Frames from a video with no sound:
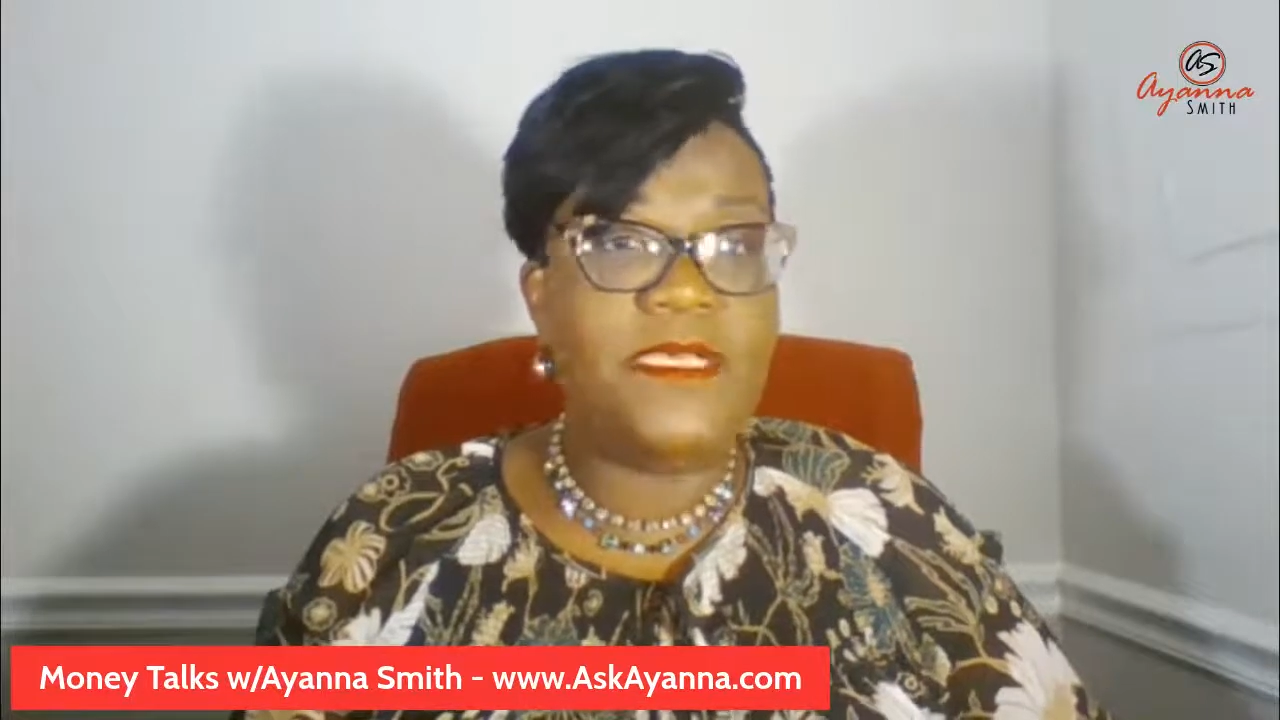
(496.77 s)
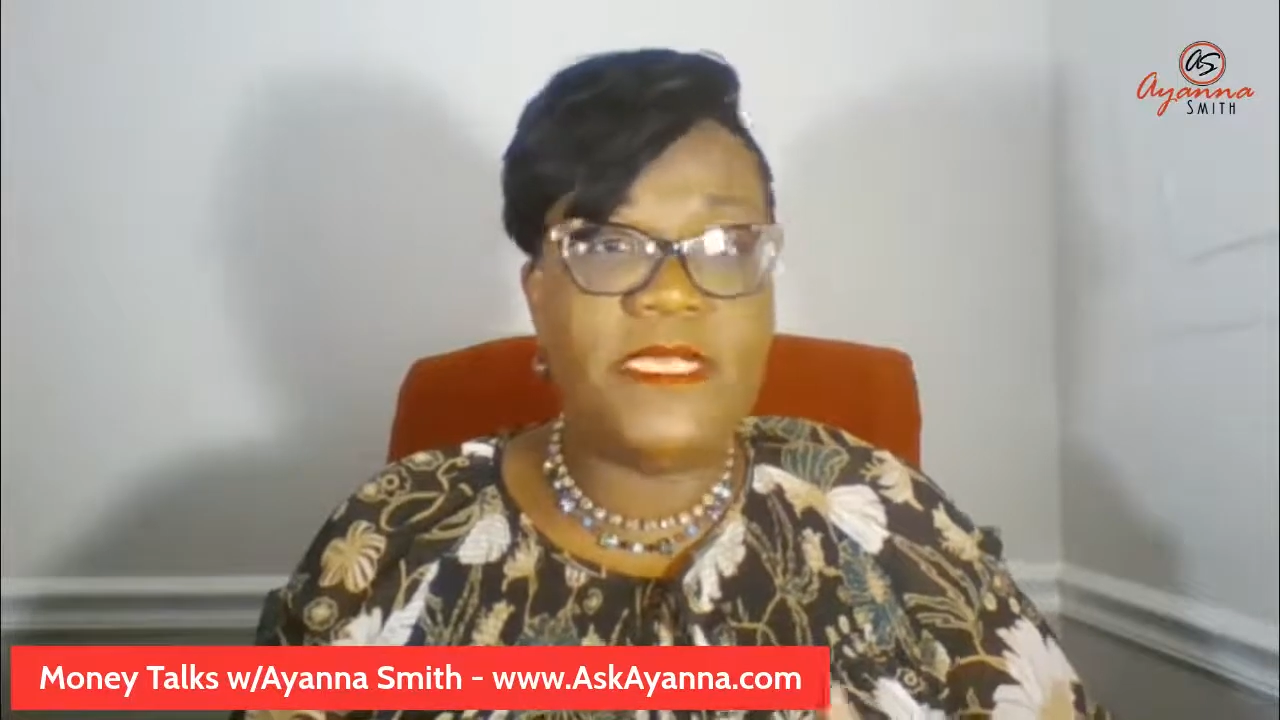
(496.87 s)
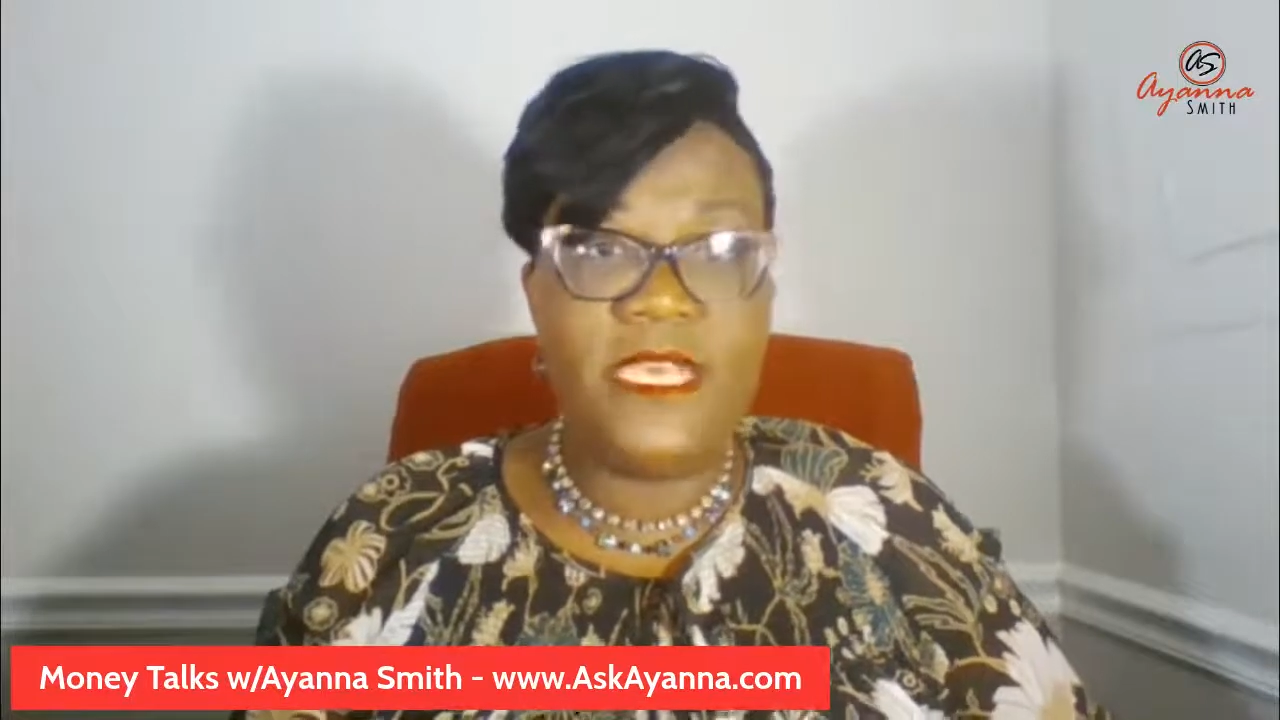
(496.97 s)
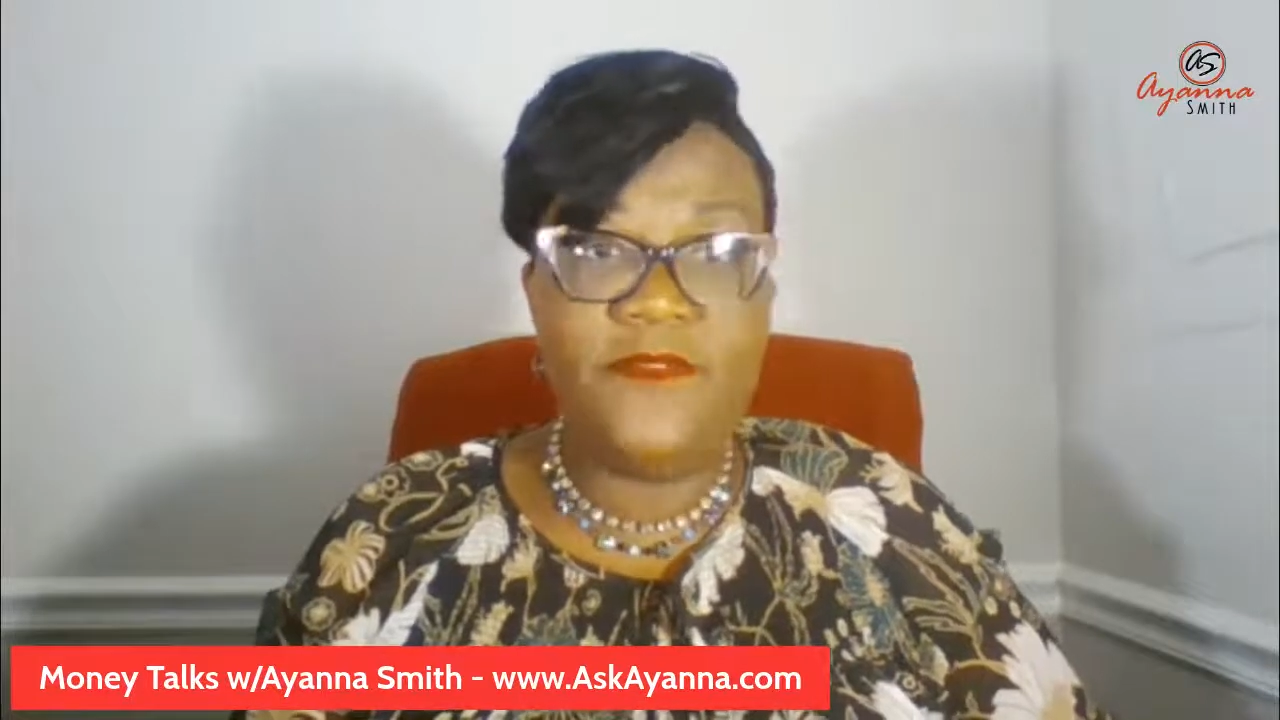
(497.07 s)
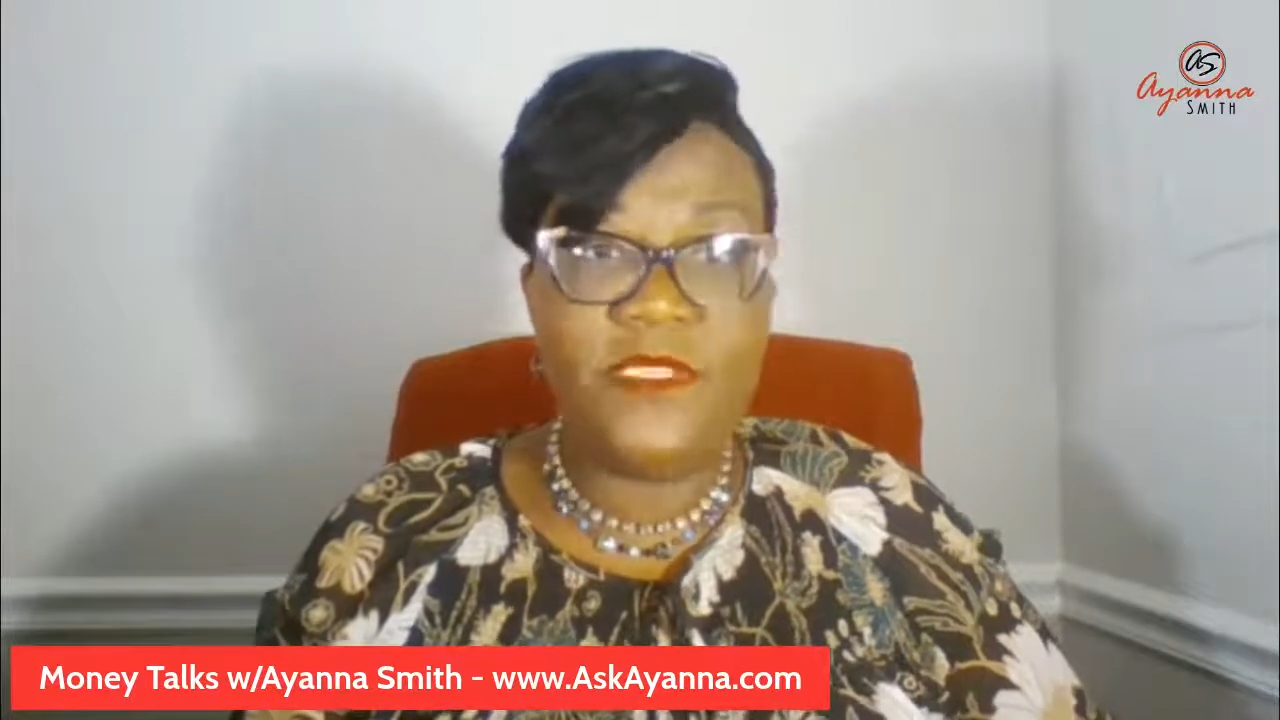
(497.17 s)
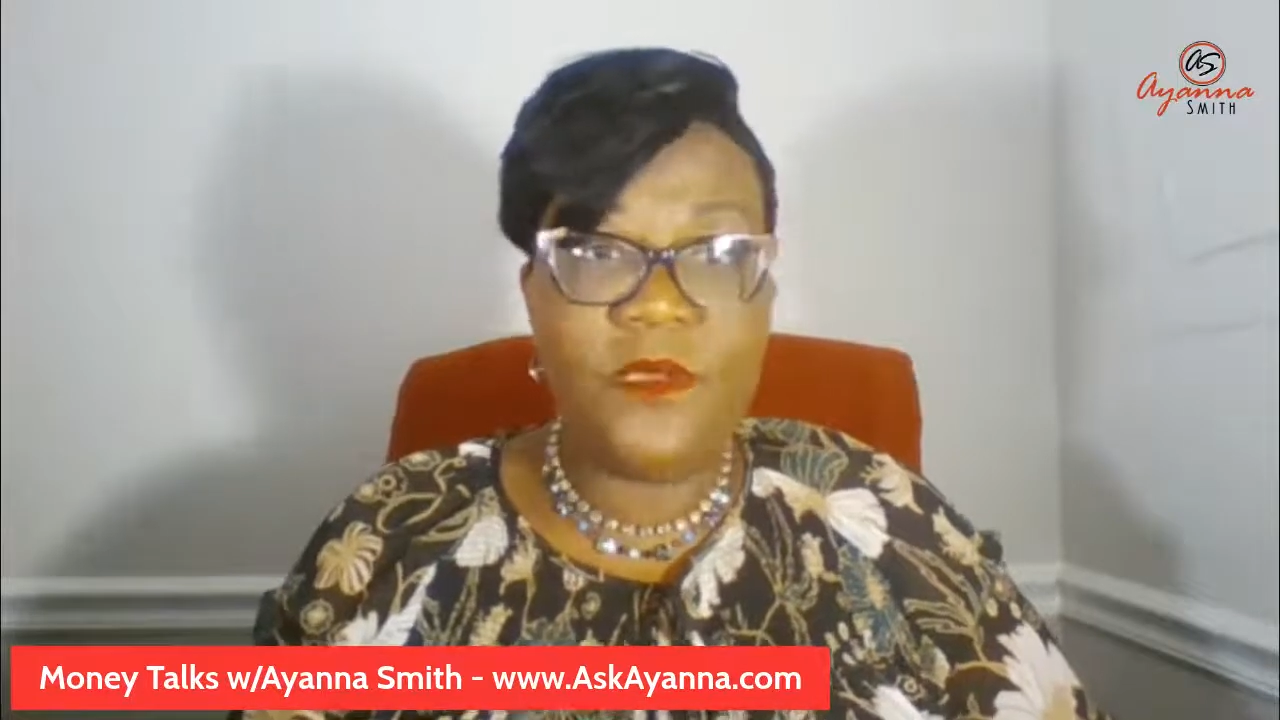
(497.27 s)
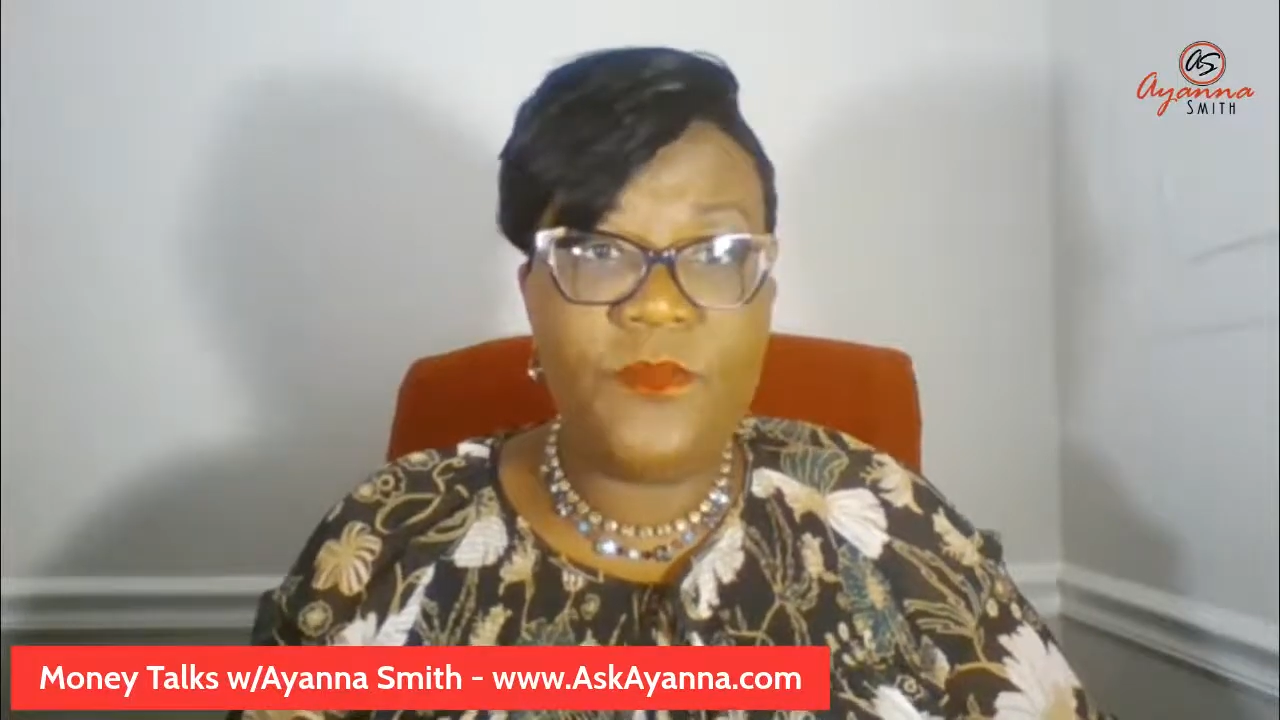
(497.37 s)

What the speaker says: savings